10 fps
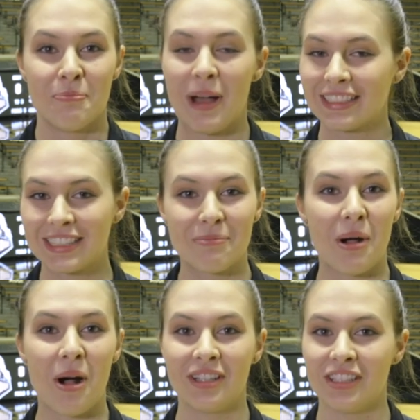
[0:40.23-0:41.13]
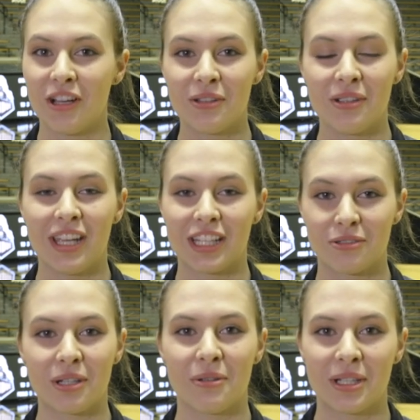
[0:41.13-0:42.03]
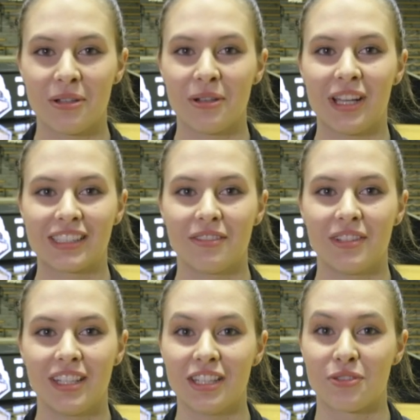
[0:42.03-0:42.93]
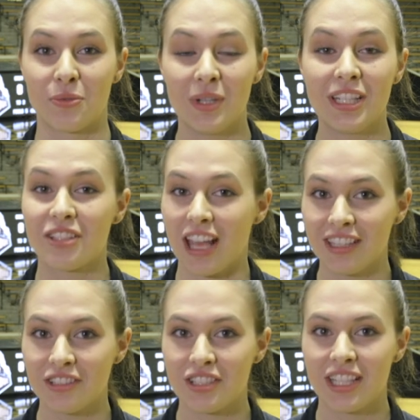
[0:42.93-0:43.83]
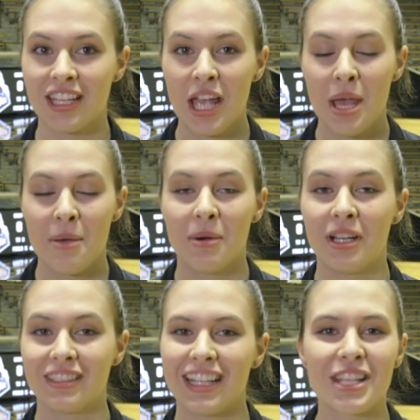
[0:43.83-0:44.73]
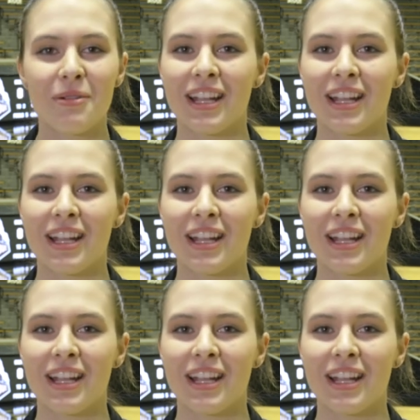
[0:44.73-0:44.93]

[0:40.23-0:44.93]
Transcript: basketball and other extracurricular activity is really challenging, but that's